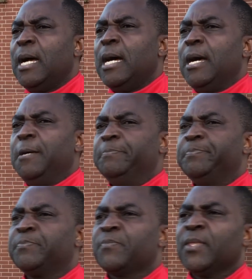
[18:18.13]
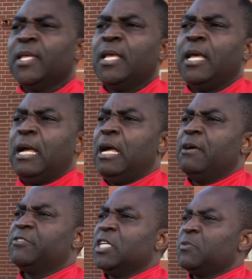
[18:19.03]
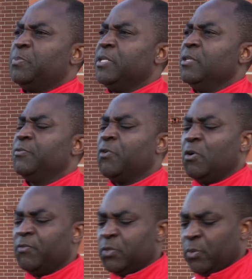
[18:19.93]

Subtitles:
I've just been involved.